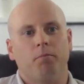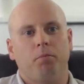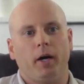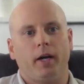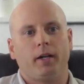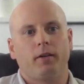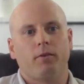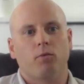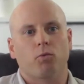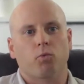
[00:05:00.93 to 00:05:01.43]

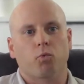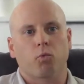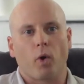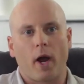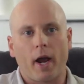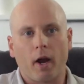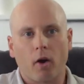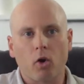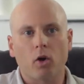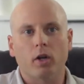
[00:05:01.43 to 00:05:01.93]
But
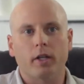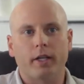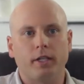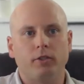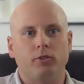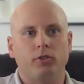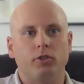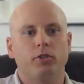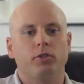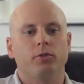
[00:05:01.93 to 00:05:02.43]

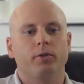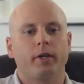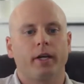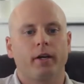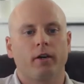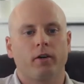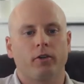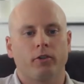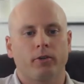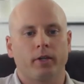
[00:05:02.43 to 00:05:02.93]
rarely do you
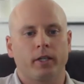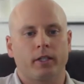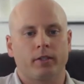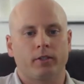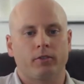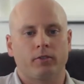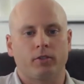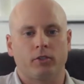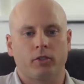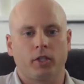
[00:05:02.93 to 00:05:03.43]
hear during
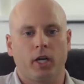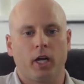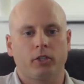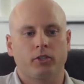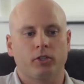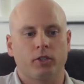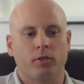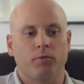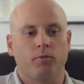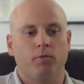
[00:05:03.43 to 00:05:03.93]
this
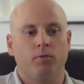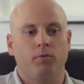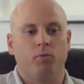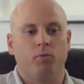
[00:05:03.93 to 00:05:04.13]
discussion,